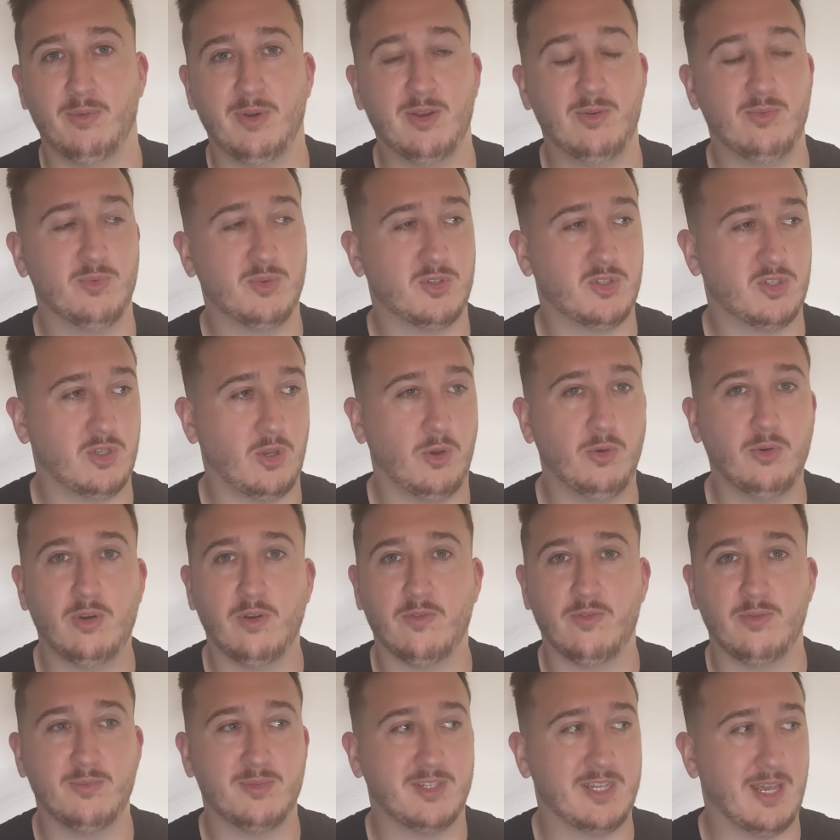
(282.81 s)
He was so
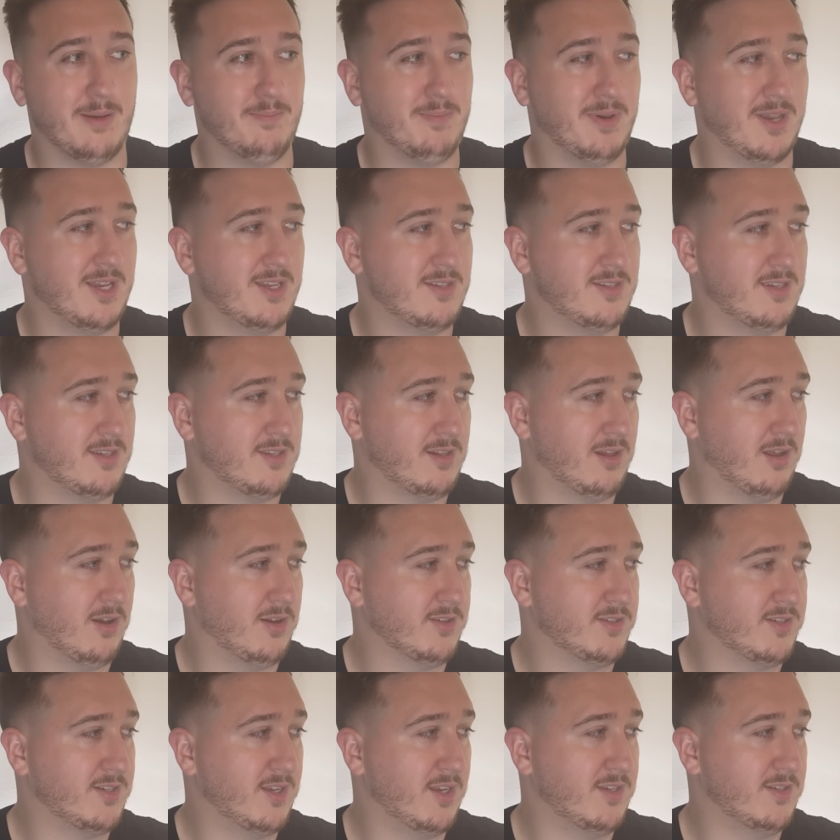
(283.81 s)
good from set pieces
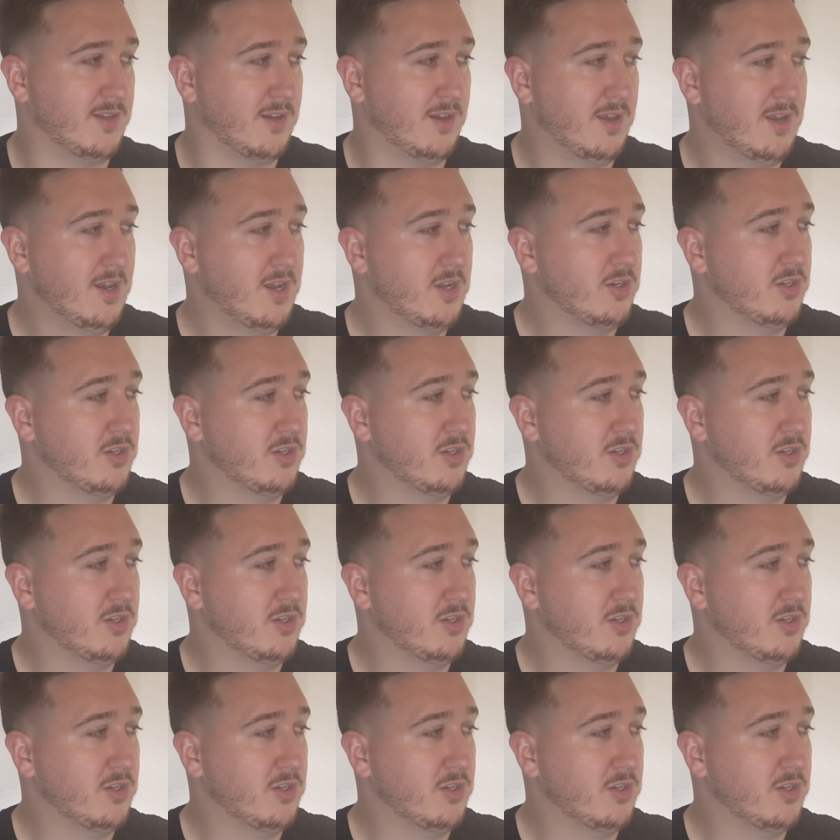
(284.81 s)
last season,